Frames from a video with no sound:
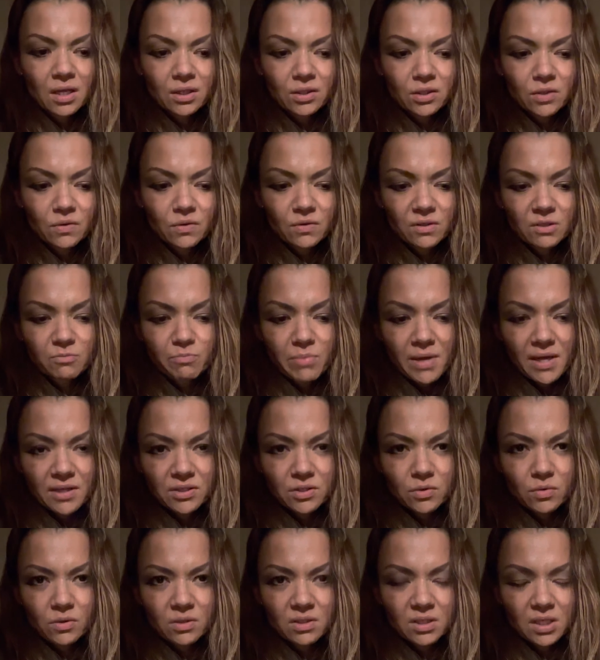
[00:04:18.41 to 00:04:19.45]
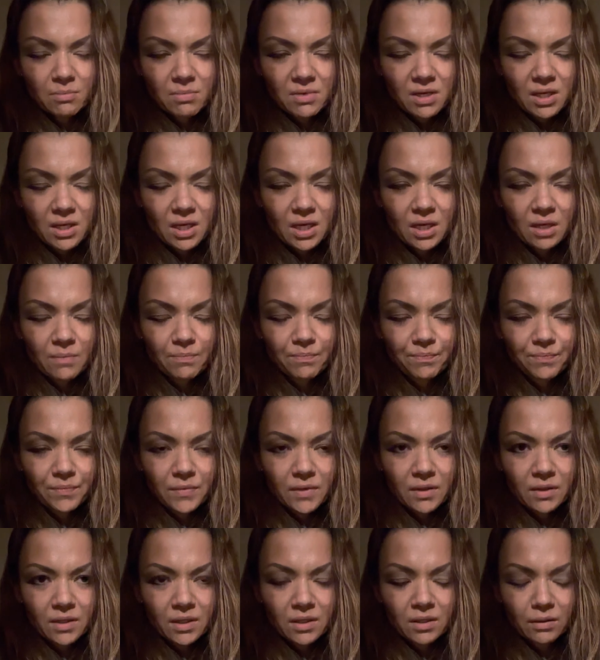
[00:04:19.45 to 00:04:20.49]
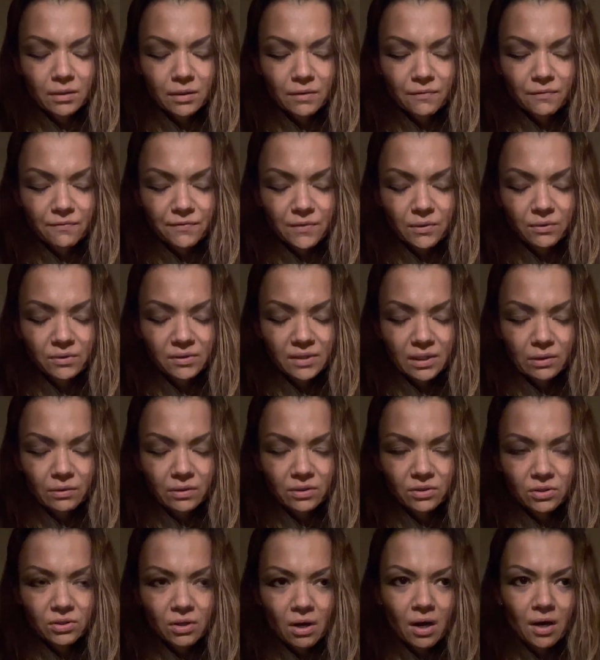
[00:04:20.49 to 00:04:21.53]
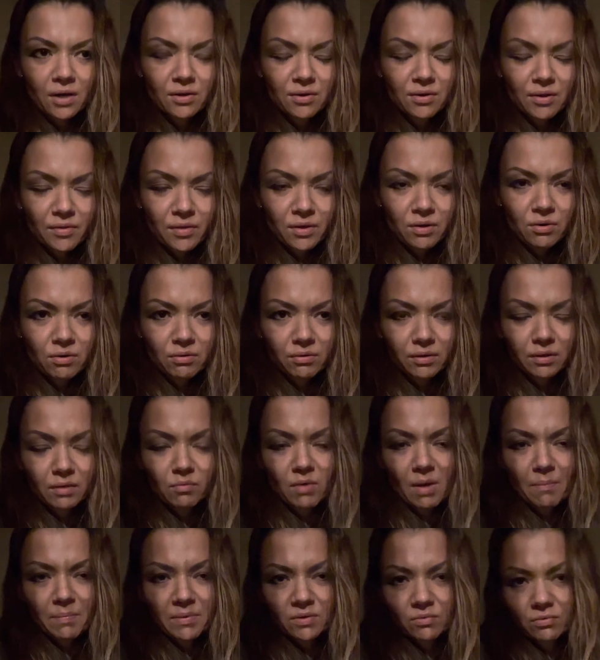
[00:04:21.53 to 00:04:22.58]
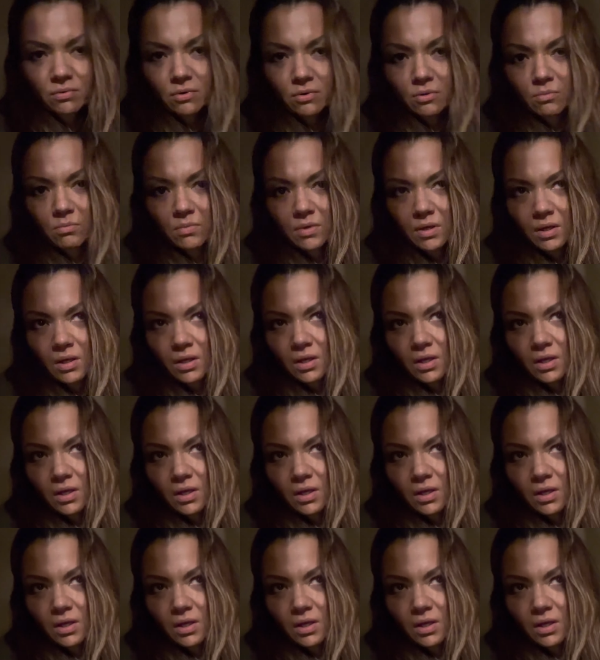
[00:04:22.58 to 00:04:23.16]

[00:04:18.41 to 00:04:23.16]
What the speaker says: do his best to intimidate the younger folks that are in charge of the nuclear weapons room.